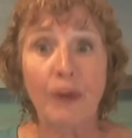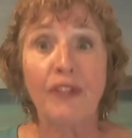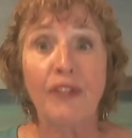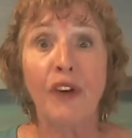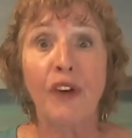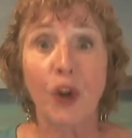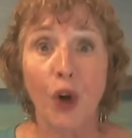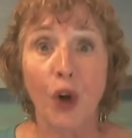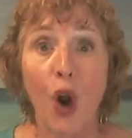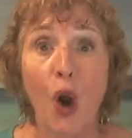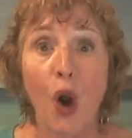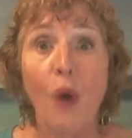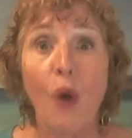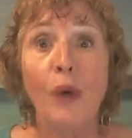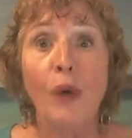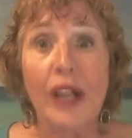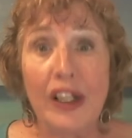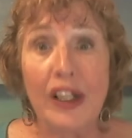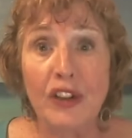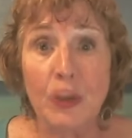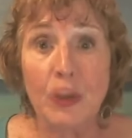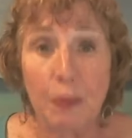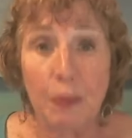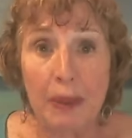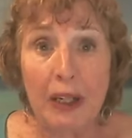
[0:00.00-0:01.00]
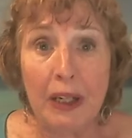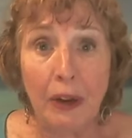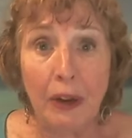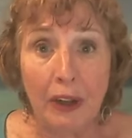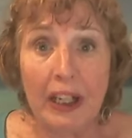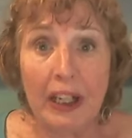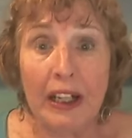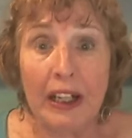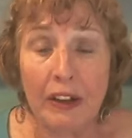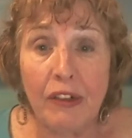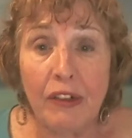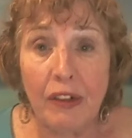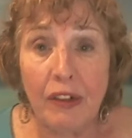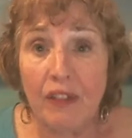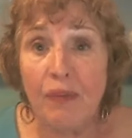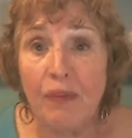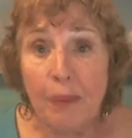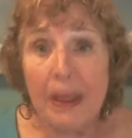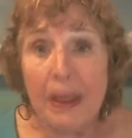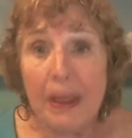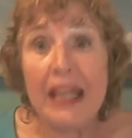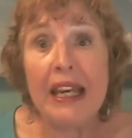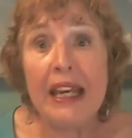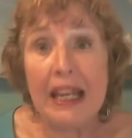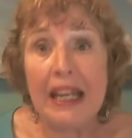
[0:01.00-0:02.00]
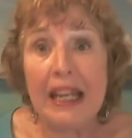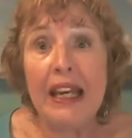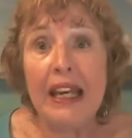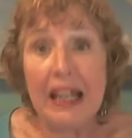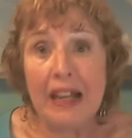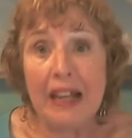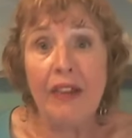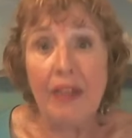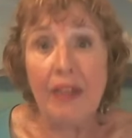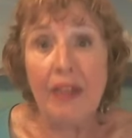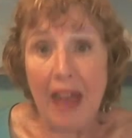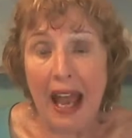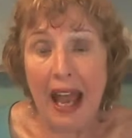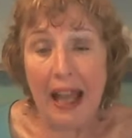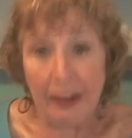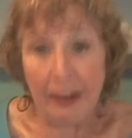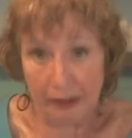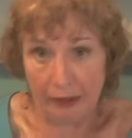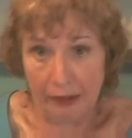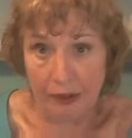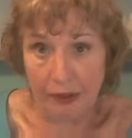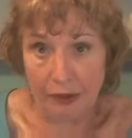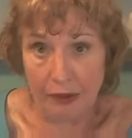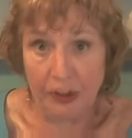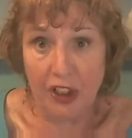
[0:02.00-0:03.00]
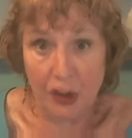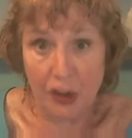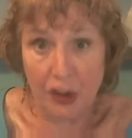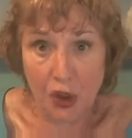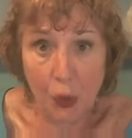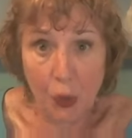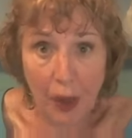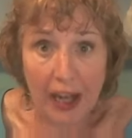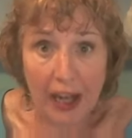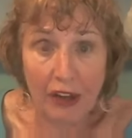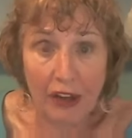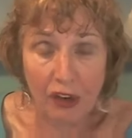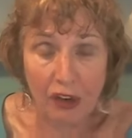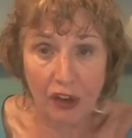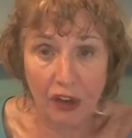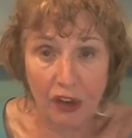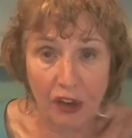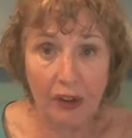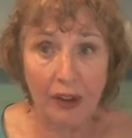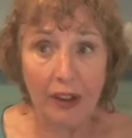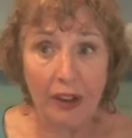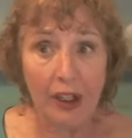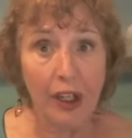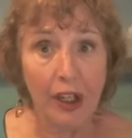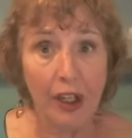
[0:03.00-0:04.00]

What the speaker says: her own experience of being in that situation,